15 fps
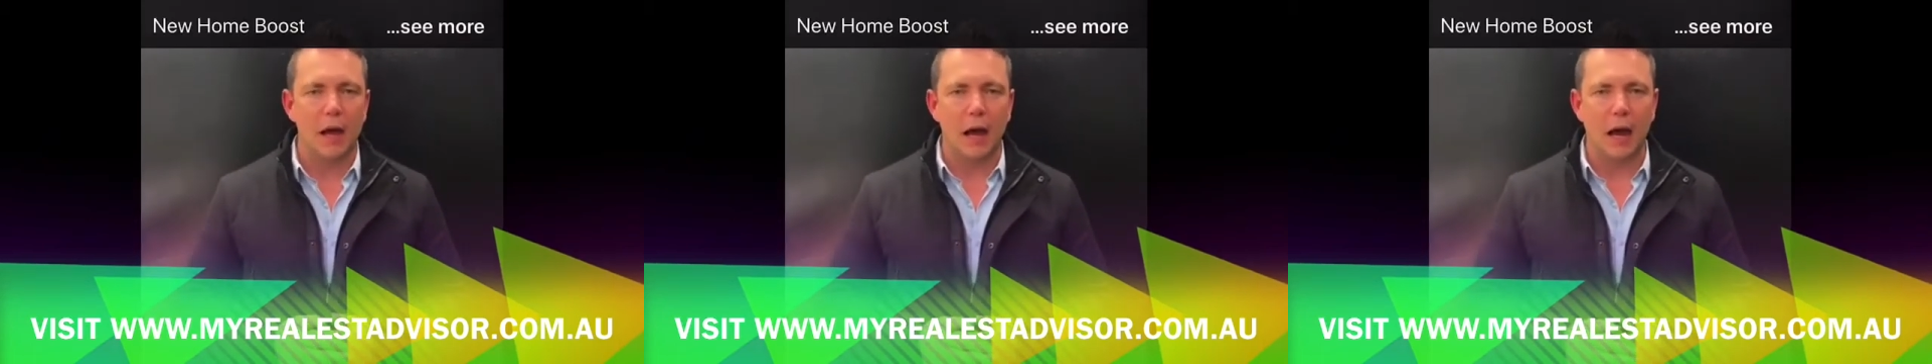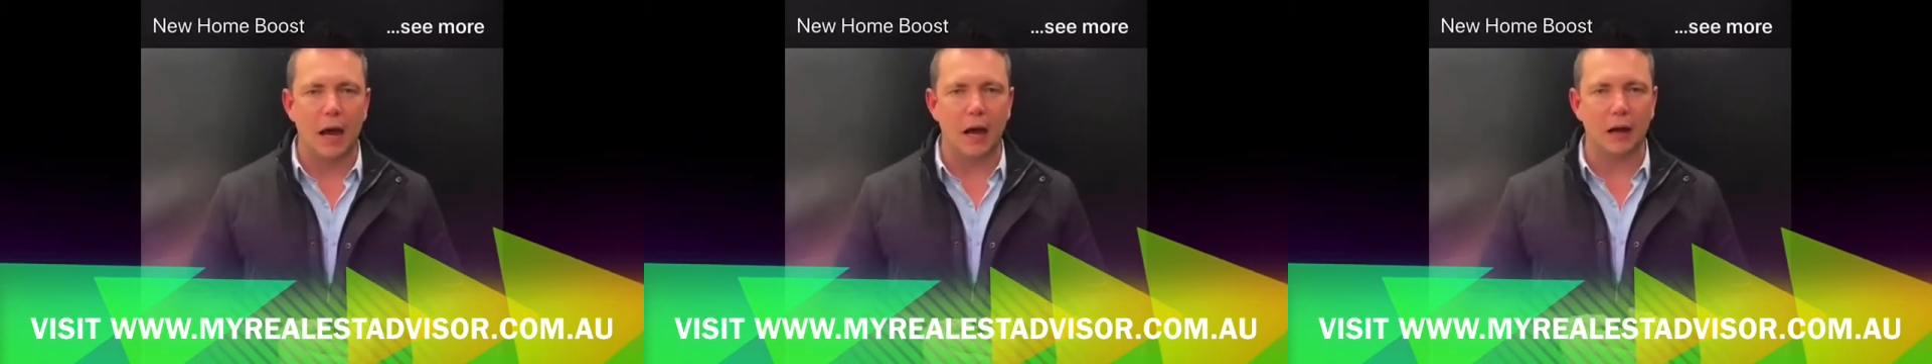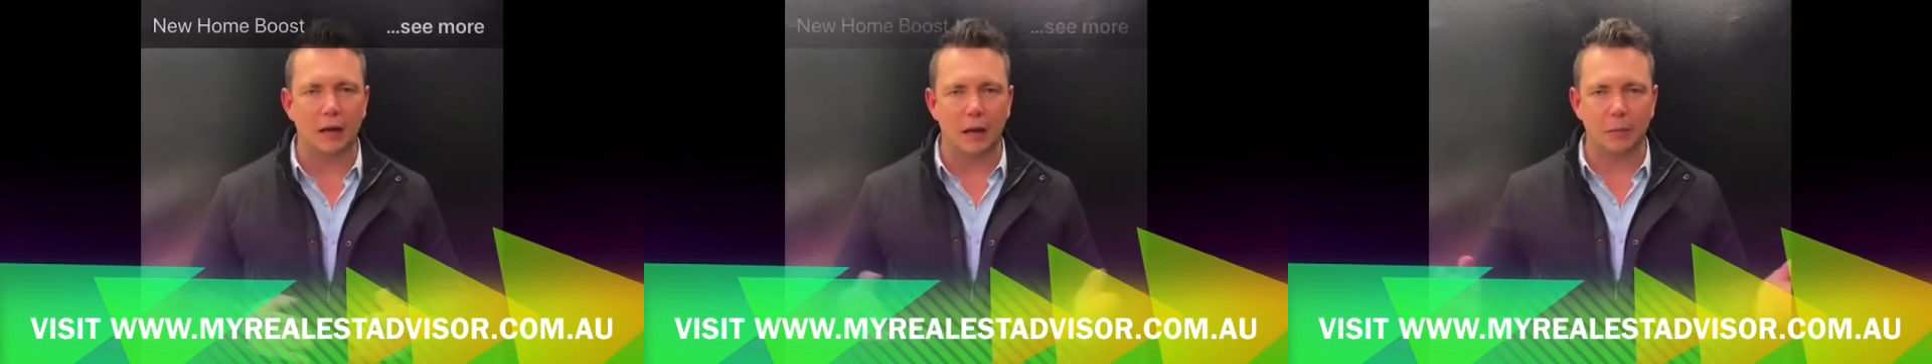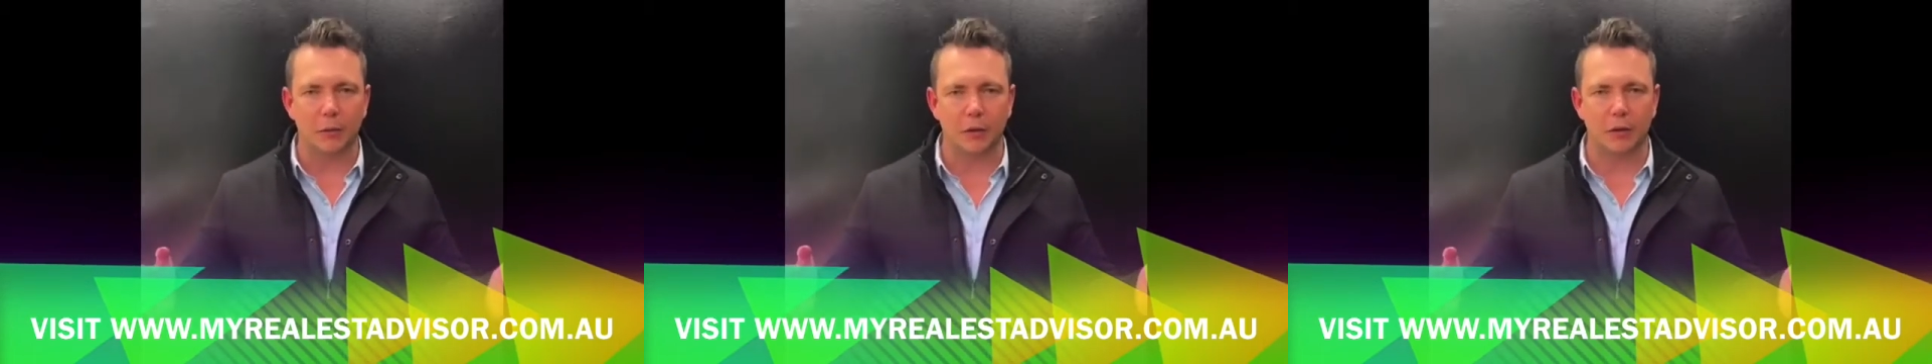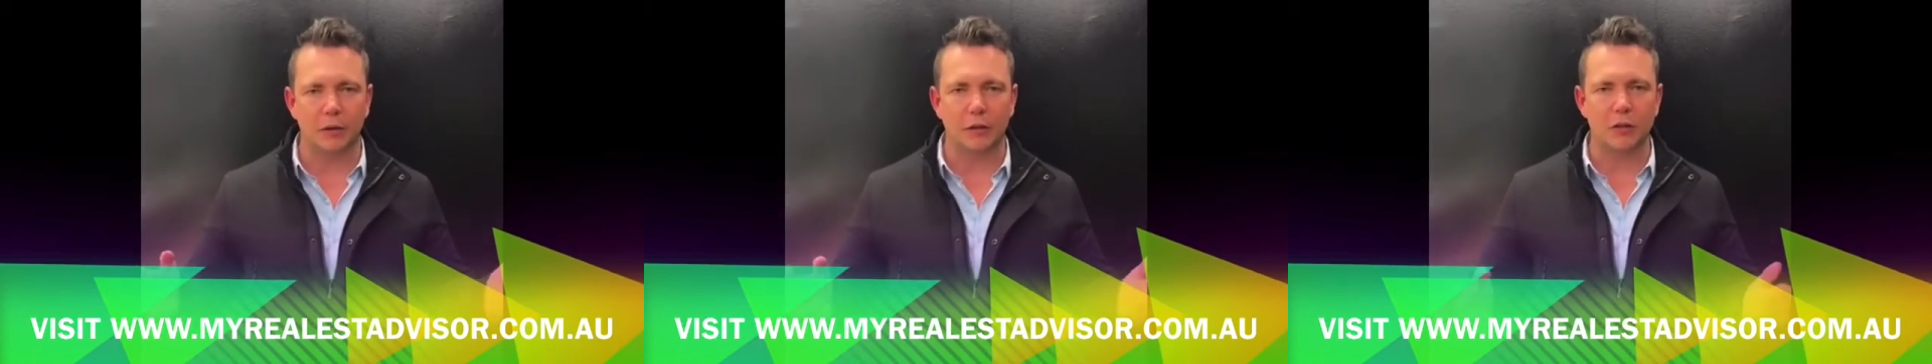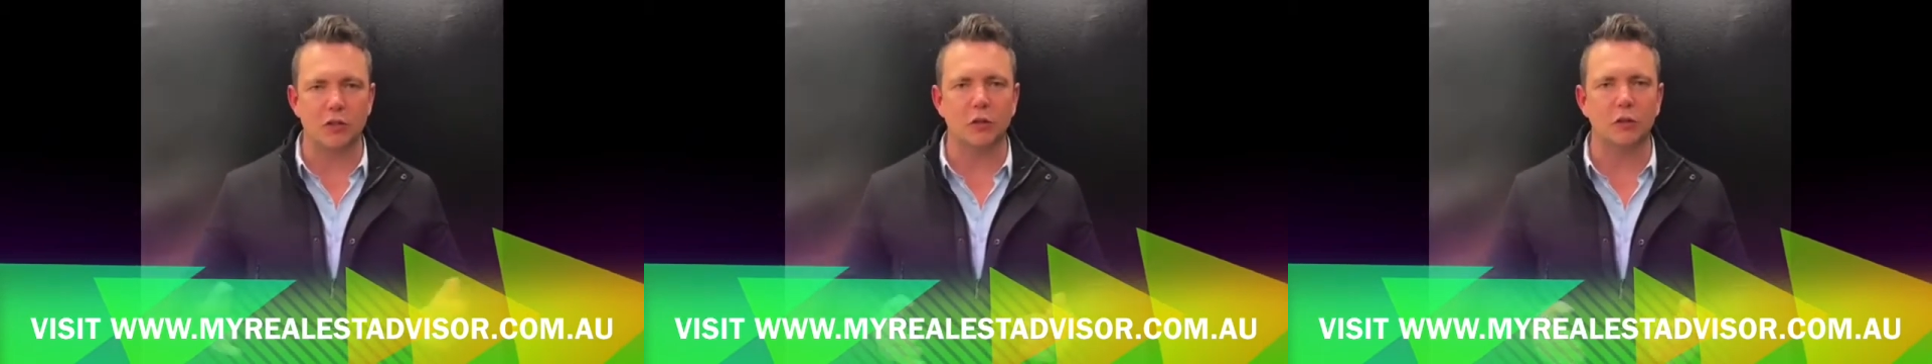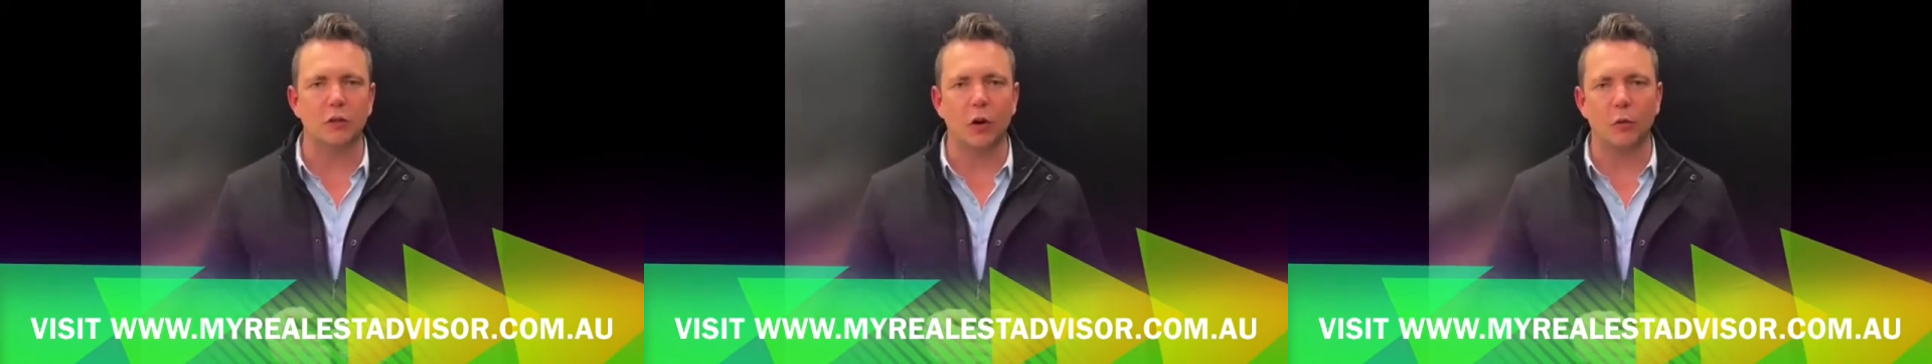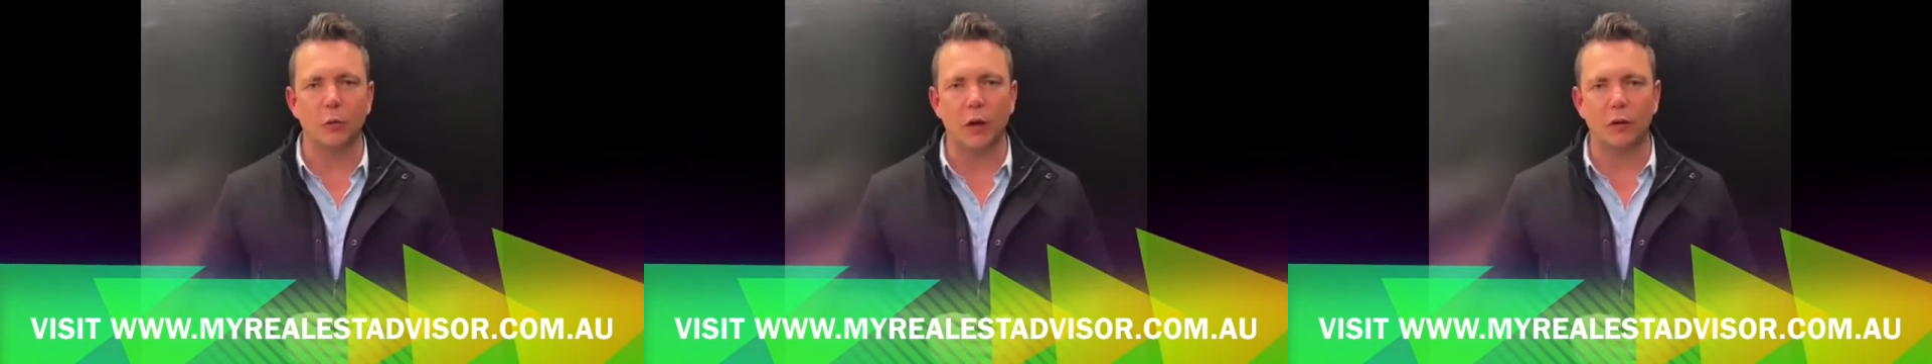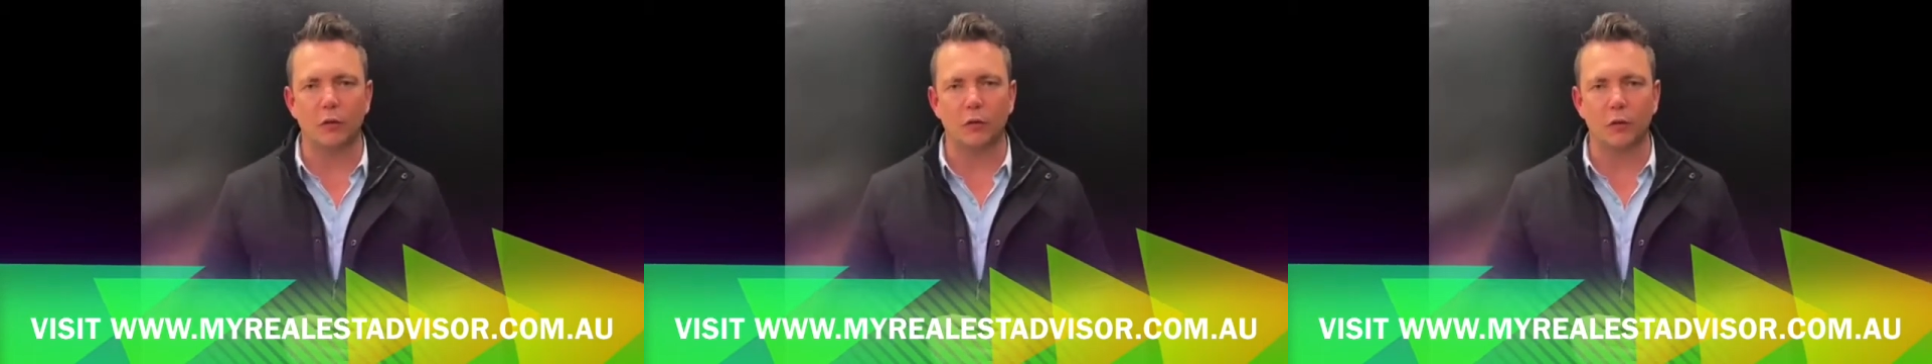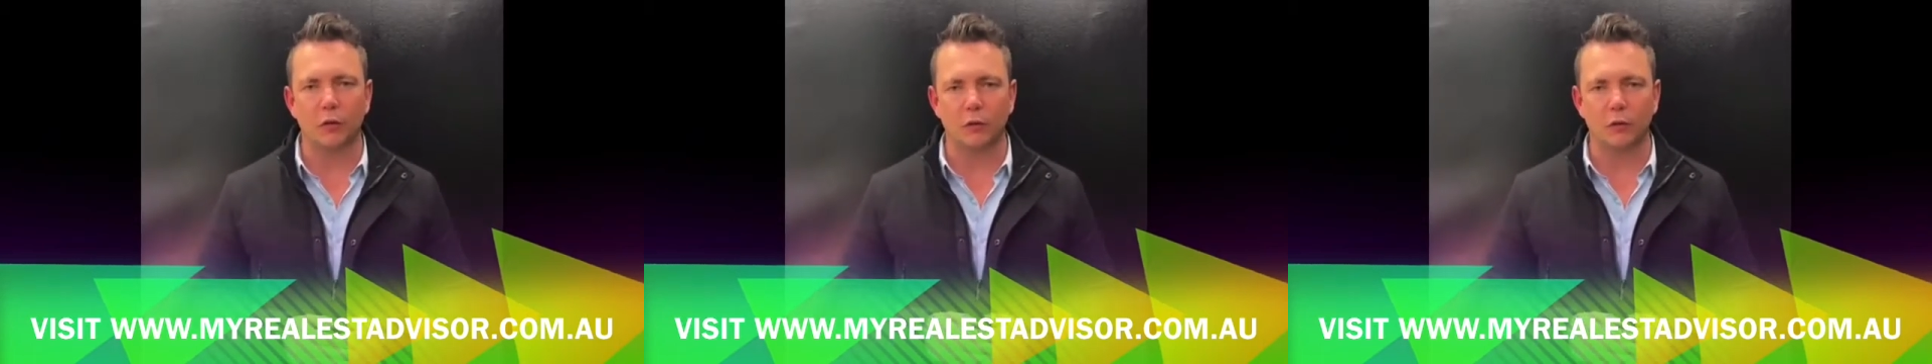a couple of conditions I'll run through.